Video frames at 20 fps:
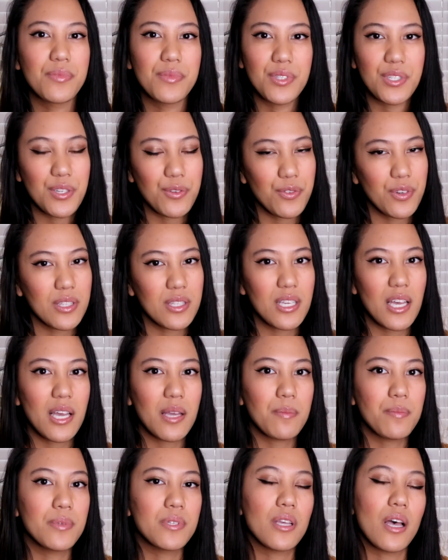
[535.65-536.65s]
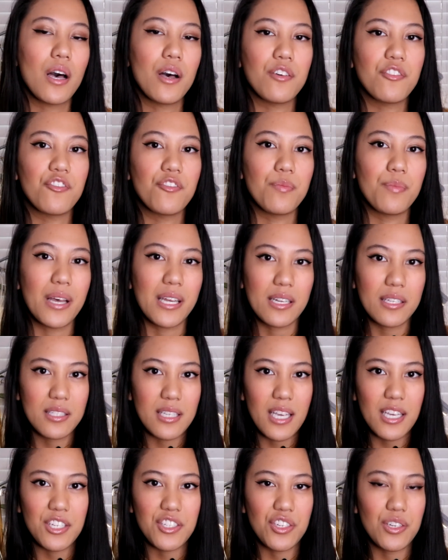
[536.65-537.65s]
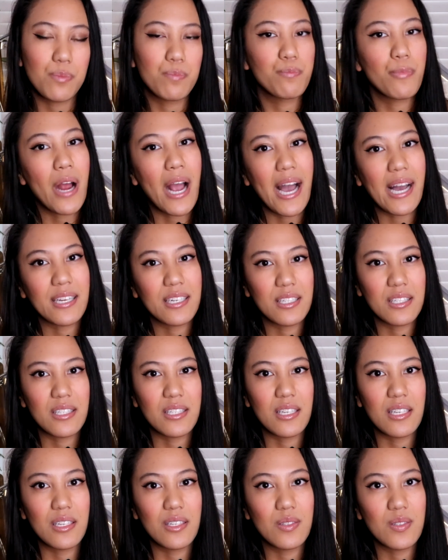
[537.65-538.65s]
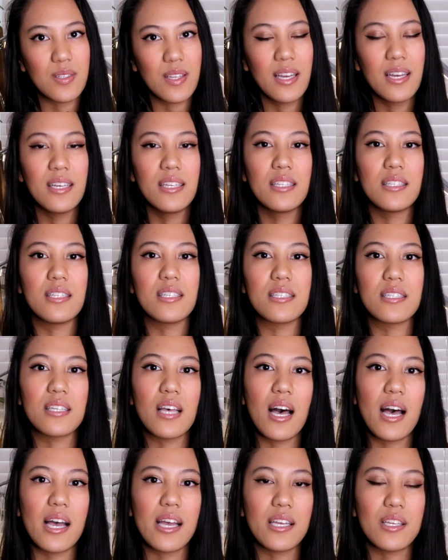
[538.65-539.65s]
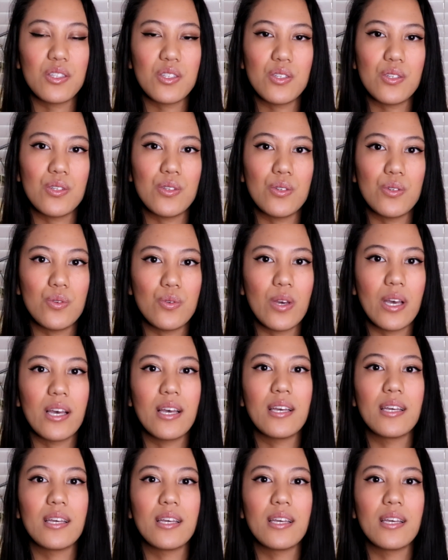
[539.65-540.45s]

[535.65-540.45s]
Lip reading: different types of meditation practices designed to